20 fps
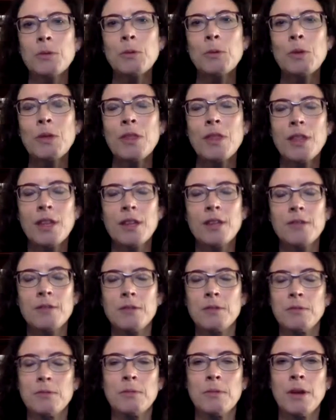
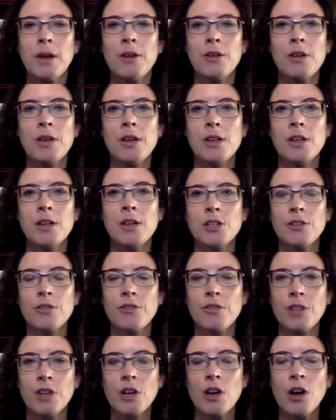within each
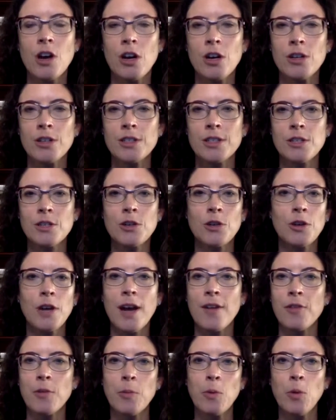of the cards, you don't
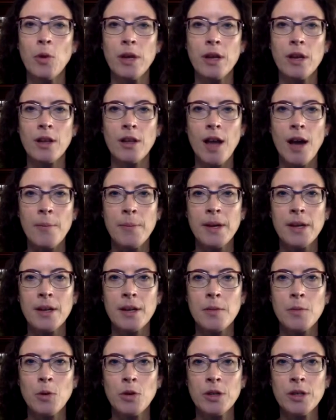have a point allotment
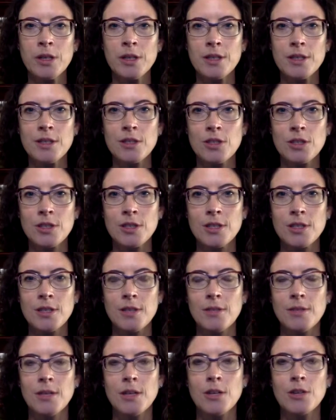anymore. It's just,
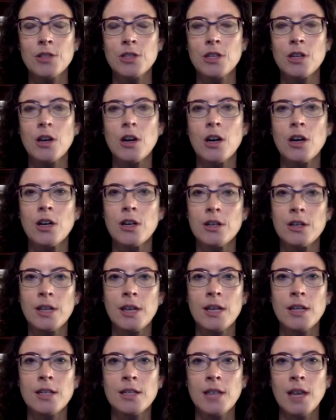here's the card, get
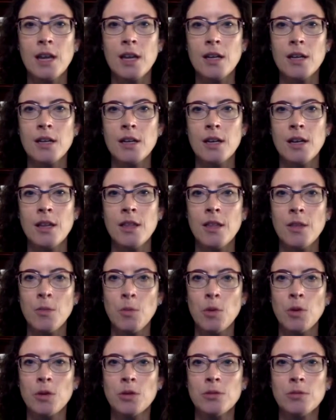it done, and then
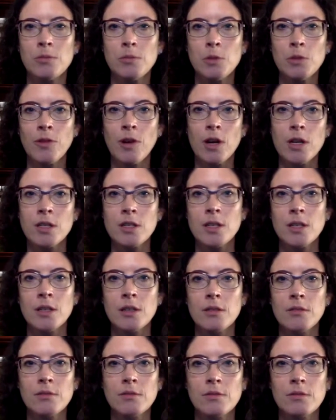we'll move on
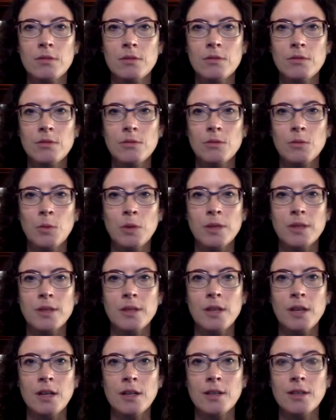to what's
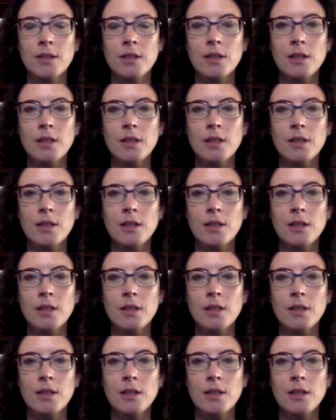next.